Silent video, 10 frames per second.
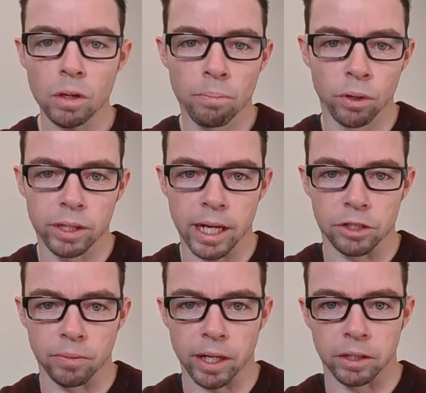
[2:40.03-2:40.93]
put that
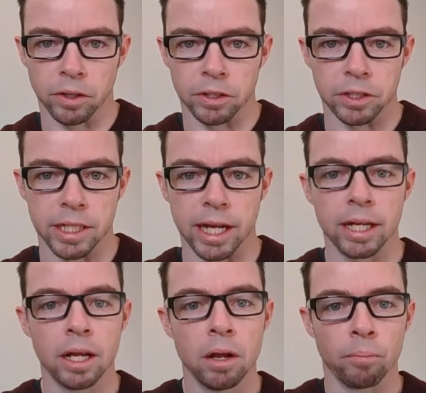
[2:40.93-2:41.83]
directly on your debt,
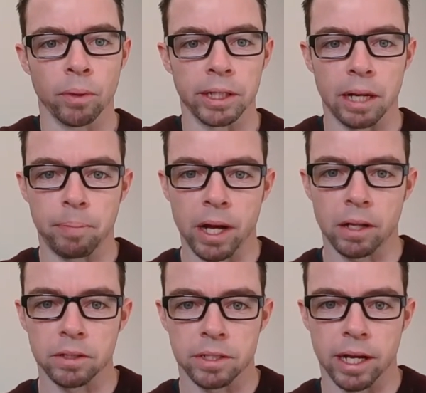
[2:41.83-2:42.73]
bring that
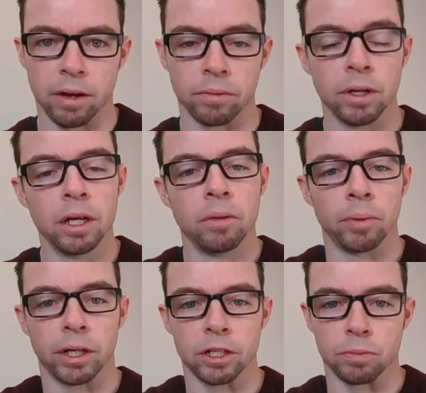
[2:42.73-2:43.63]
balance down,
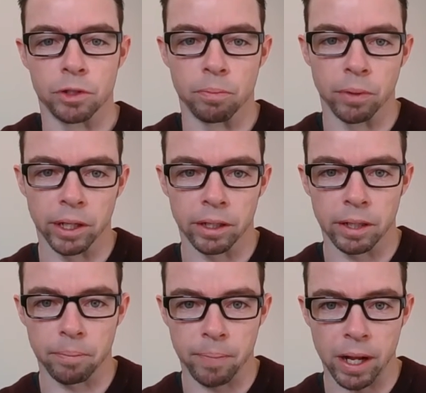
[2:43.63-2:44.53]
because when you bring the
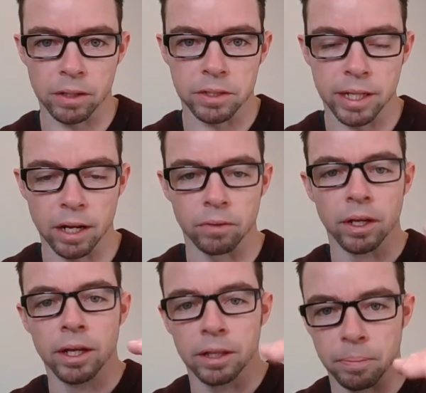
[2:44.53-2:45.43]
balance down,
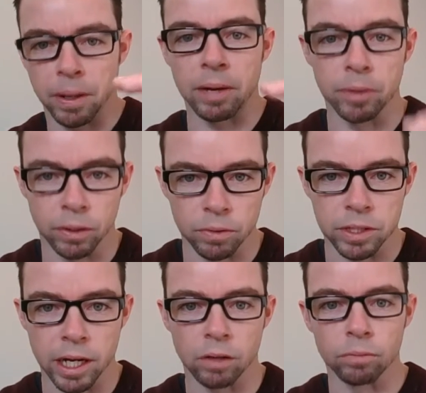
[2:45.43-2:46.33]
the payment goes
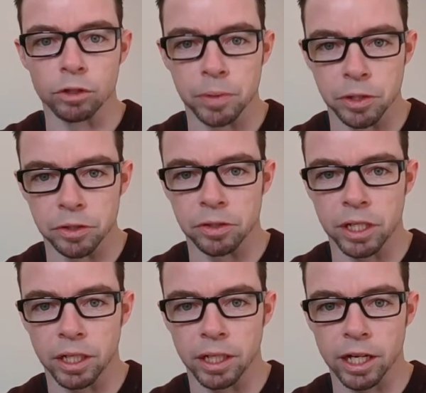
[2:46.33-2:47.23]
down, which means your
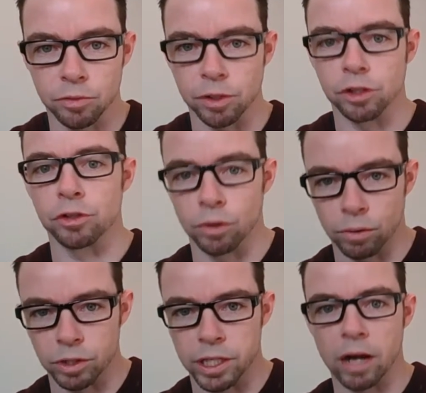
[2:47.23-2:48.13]
TDS ratio
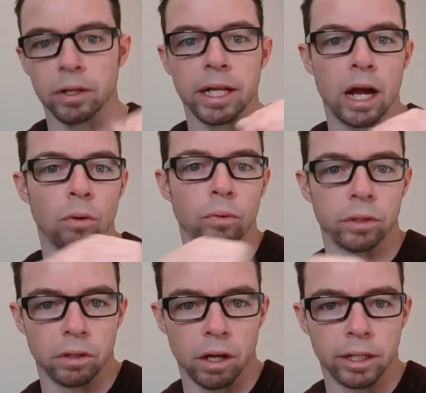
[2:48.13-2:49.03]
goes down, and now we're
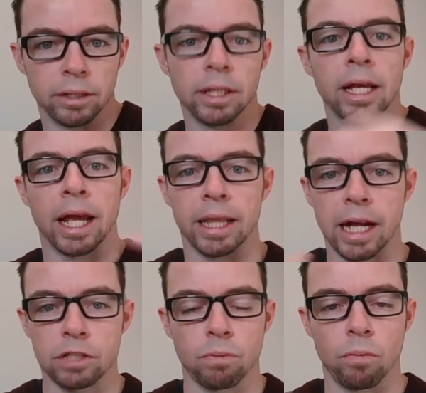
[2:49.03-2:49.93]
in line. And
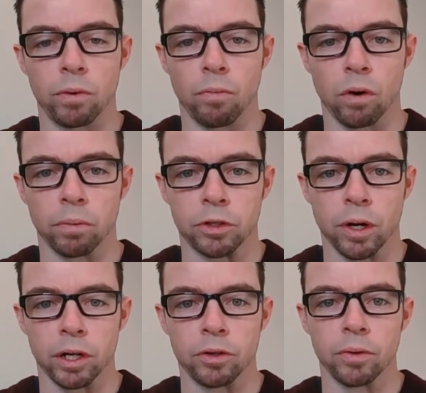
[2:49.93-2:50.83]
that's what we want to
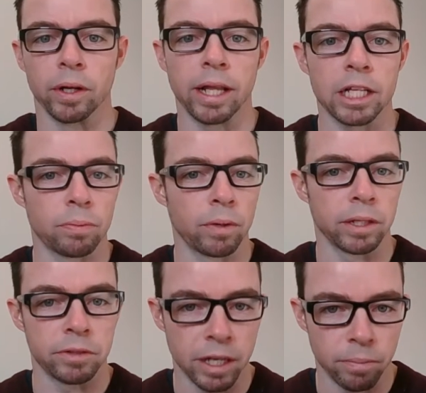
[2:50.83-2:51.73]
try to do. And that's when I
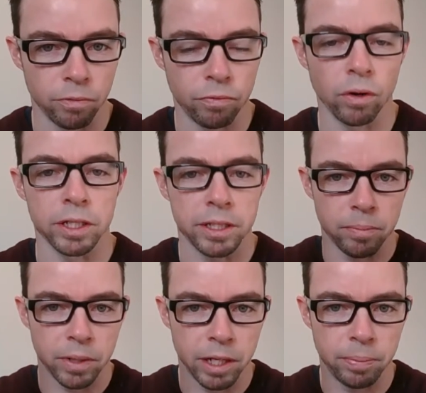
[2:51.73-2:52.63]
said before, I said
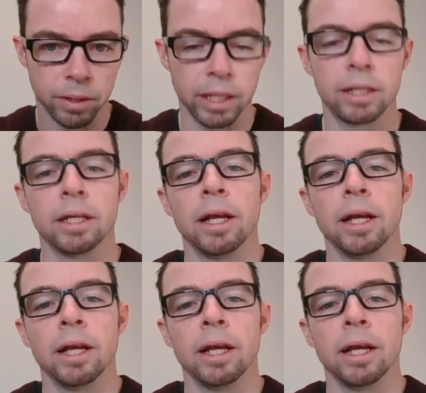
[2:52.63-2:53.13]
manipulate.